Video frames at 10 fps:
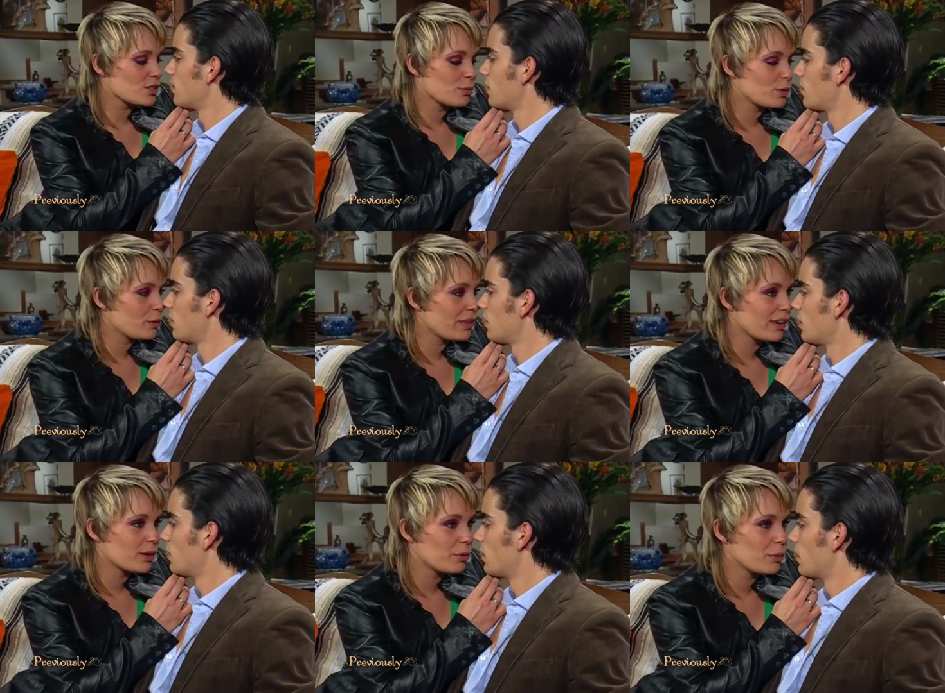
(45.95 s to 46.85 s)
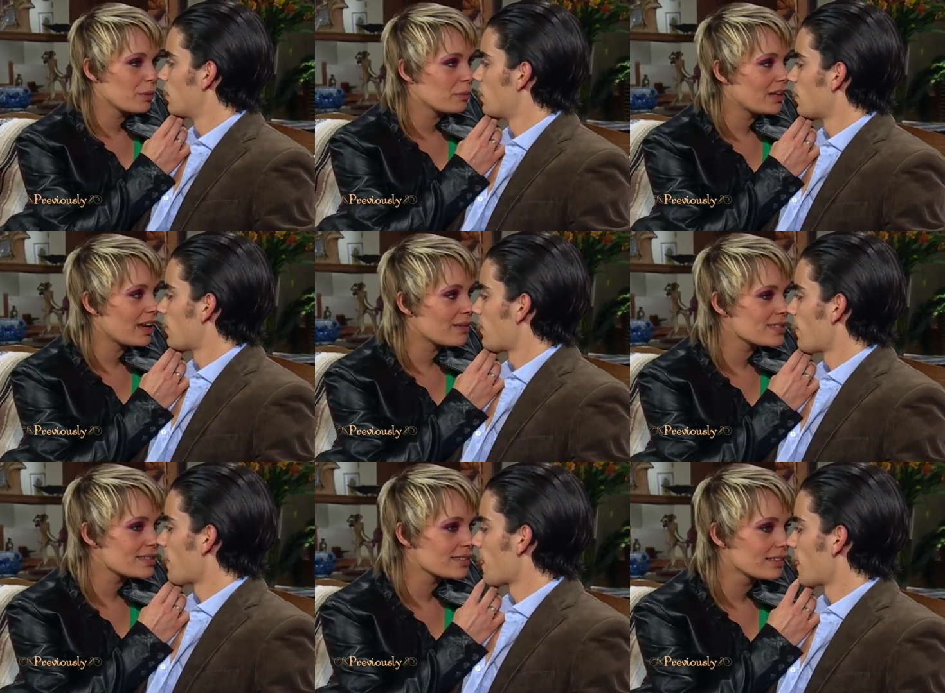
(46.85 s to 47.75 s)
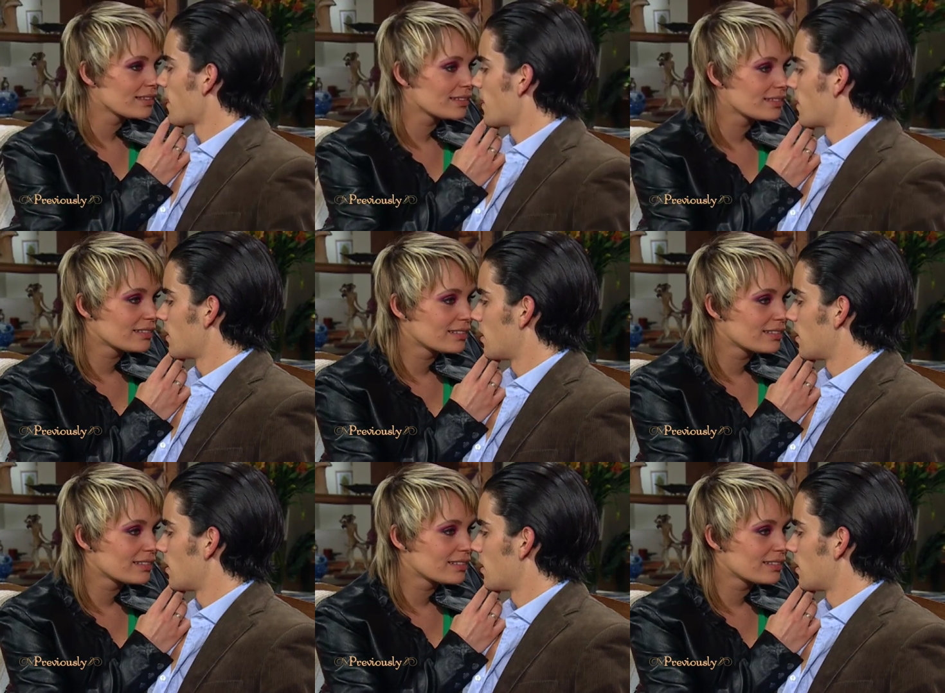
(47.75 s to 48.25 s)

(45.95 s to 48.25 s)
Speaker 1: I can never forget how you looked at me.